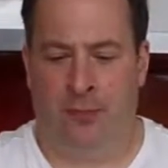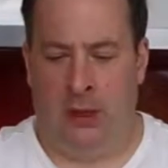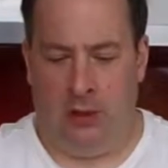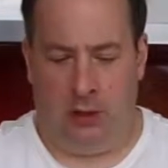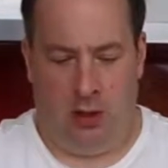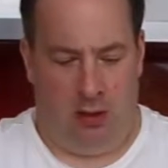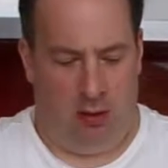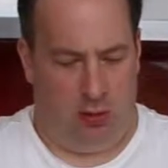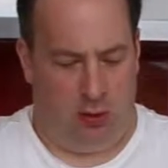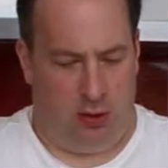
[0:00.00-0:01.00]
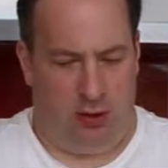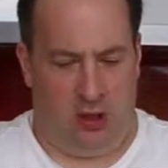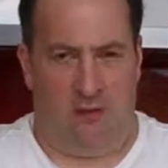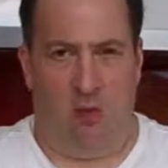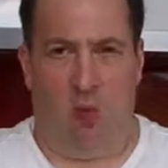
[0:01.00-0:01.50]
So there are all sorts of
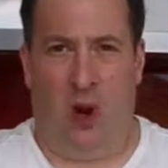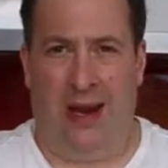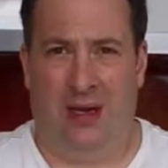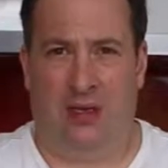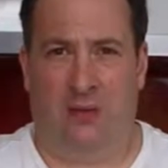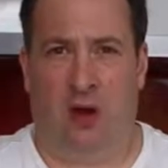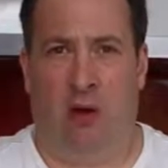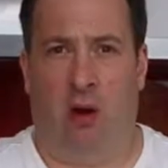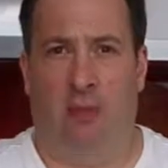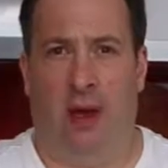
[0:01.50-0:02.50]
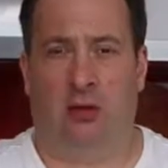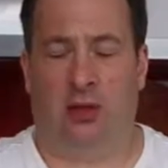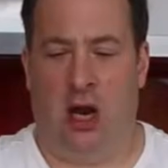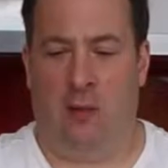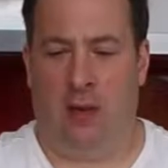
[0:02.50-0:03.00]
different ways of going about
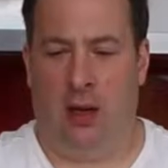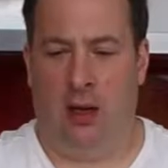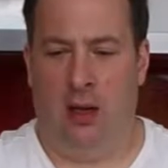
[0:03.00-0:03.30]
shaping,